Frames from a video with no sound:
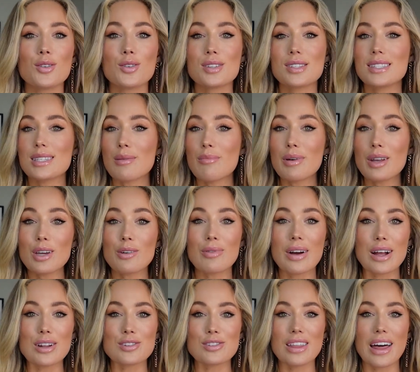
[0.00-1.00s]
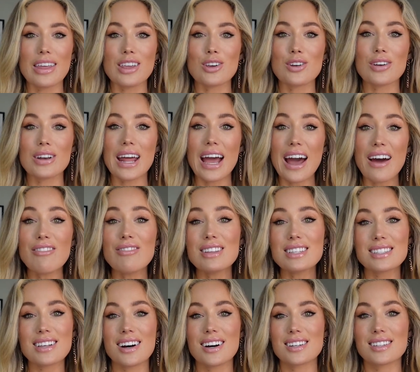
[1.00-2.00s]
or somebody around you that you can have
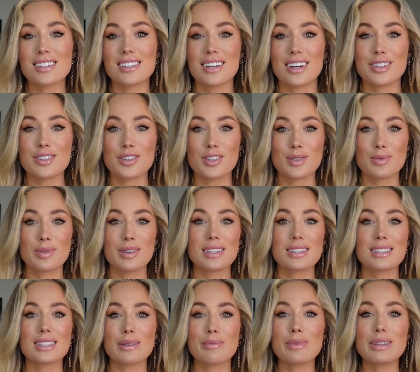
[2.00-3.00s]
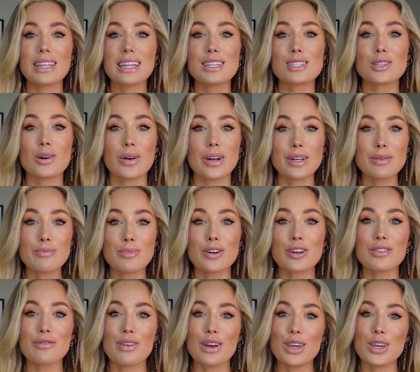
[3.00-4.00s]
these hard discussions with, someone that is going to
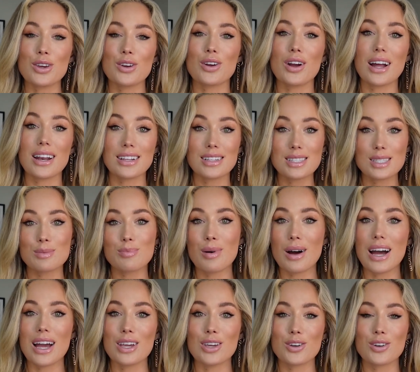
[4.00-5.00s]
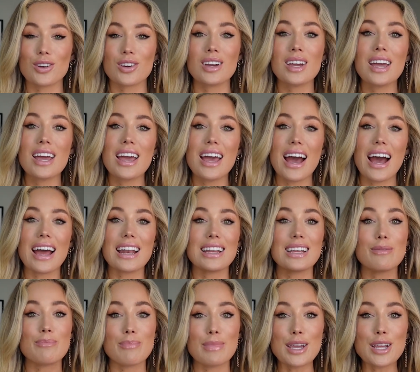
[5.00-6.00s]
motivate you and inspire you and
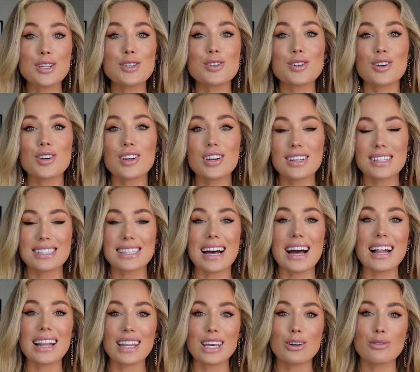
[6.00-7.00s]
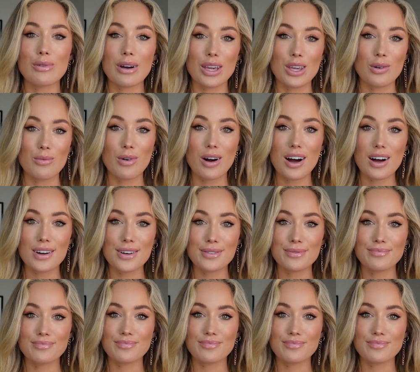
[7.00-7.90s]
meet you exactly where you are.